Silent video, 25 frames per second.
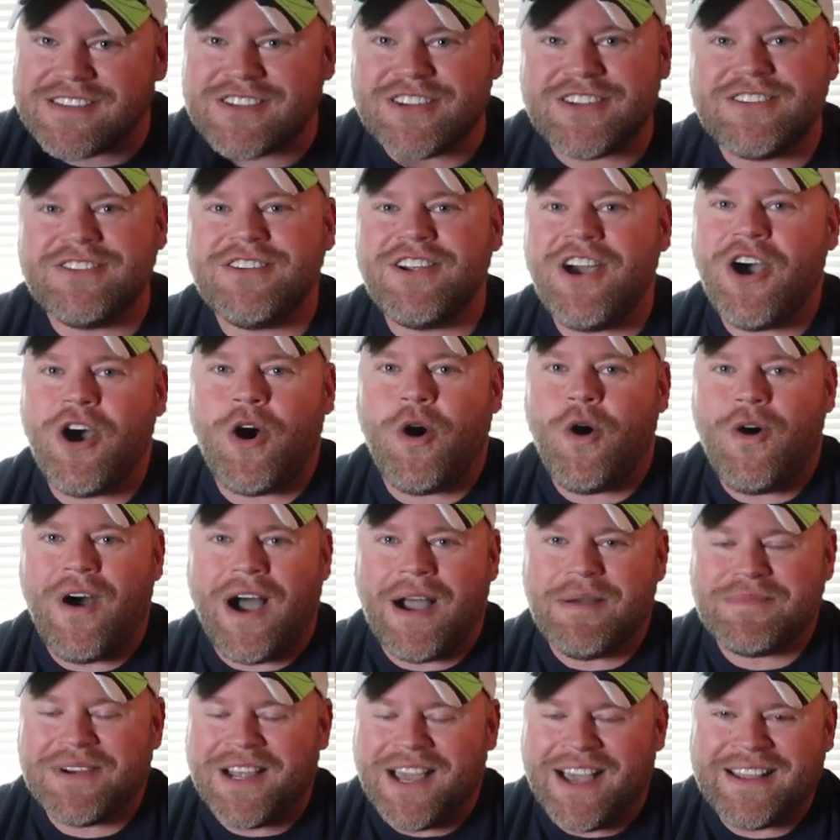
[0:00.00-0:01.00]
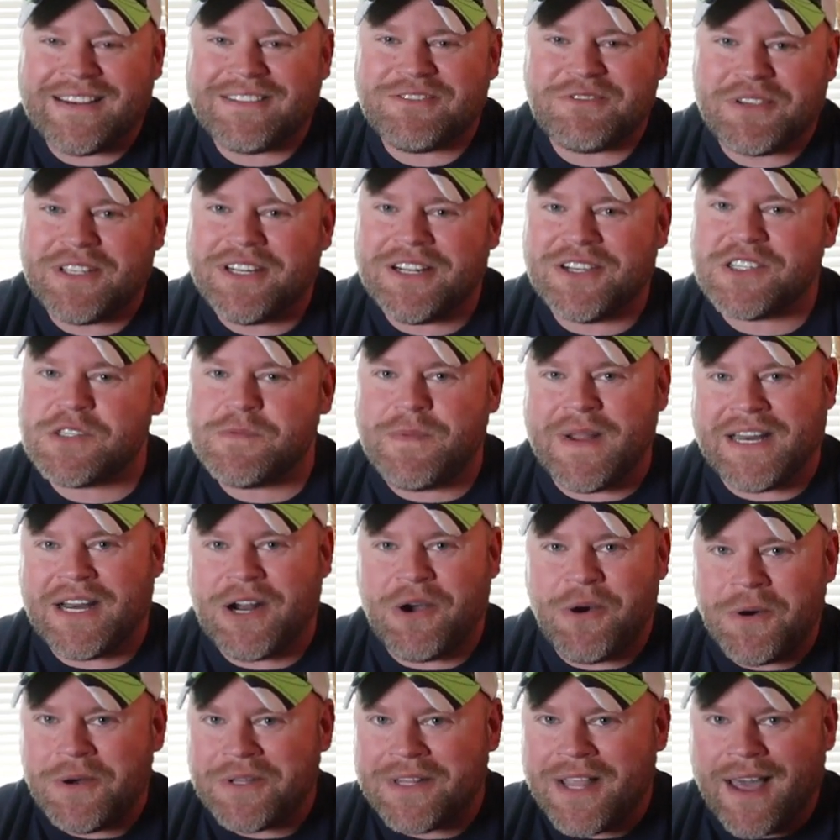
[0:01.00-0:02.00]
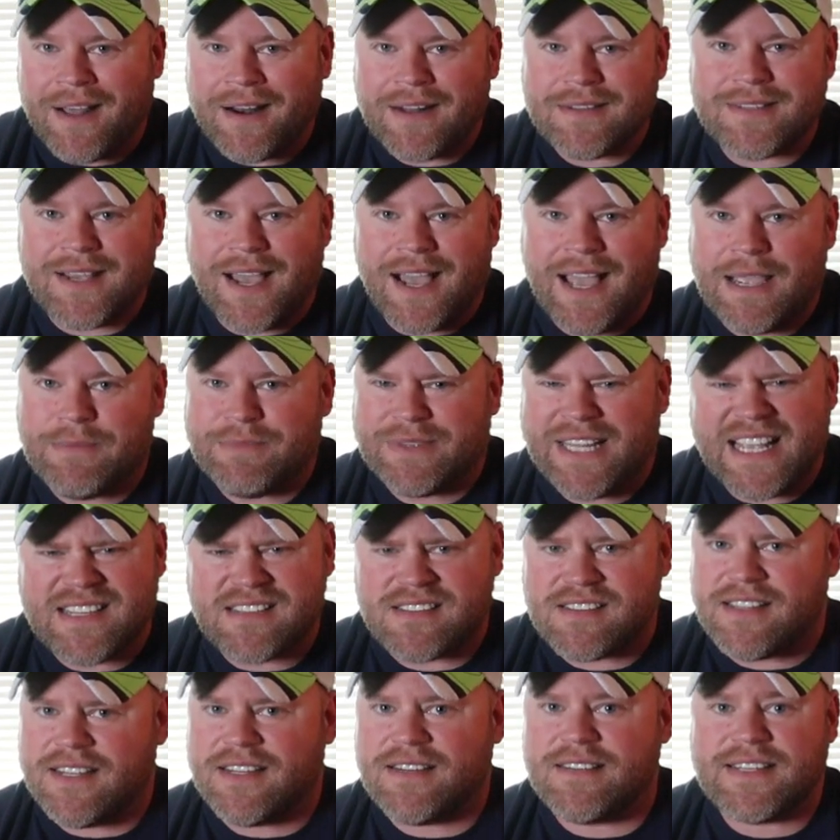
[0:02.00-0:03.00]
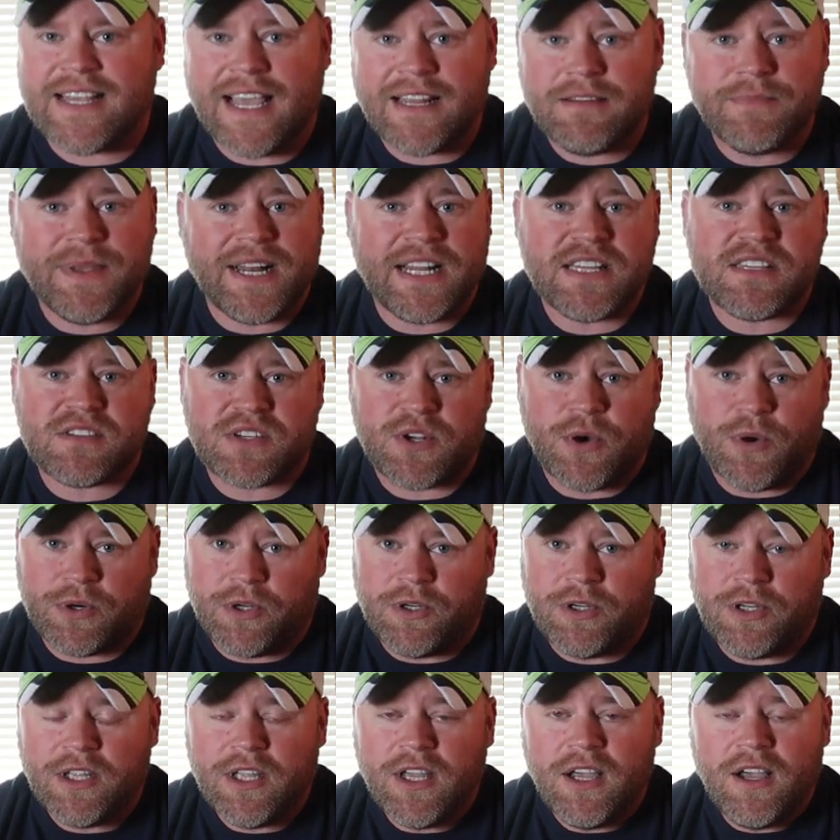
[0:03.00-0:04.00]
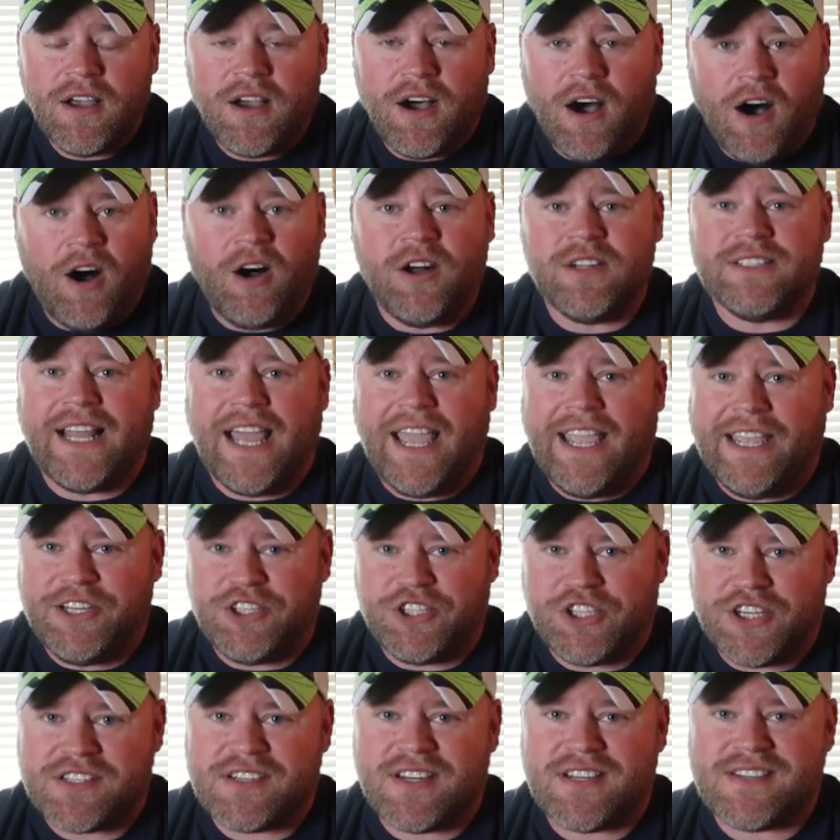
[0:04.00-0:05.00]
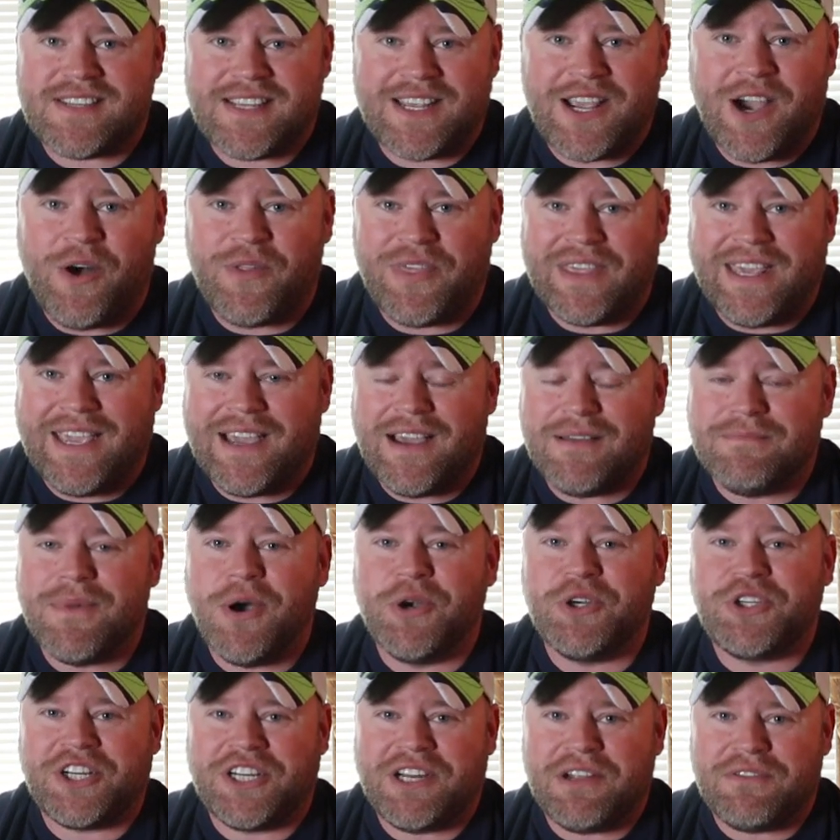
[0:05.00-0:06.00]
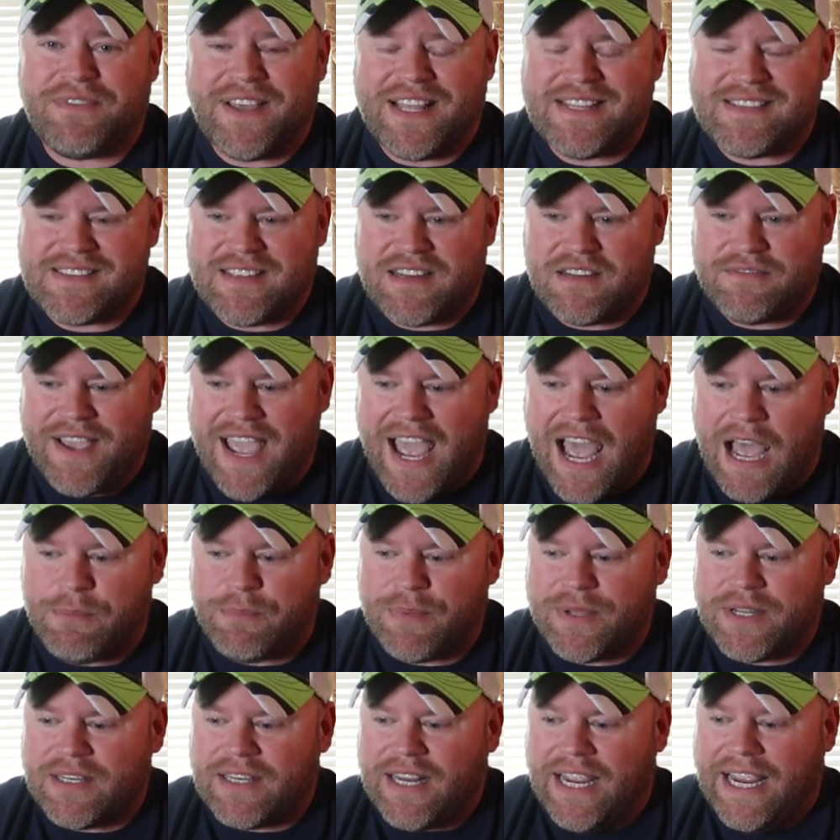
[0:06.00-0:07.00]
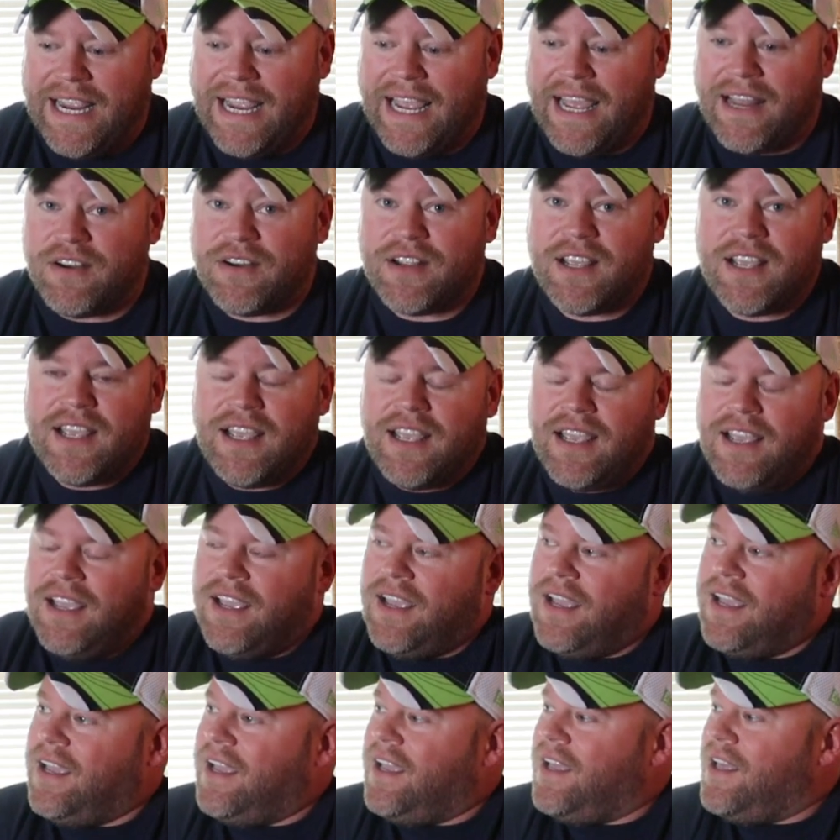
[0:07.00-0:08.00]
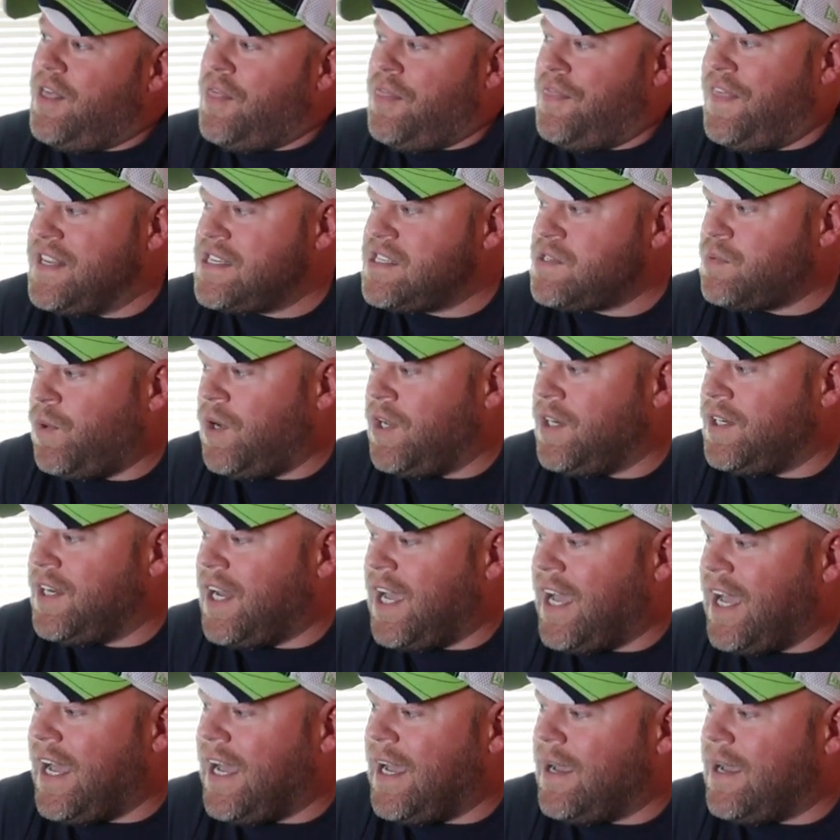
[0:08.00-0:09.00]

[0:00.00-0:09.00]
to know I'm not, you know, spending a whole lot of time, less than 10 minutes total, all night, just to see all the motion events that have happened. And this one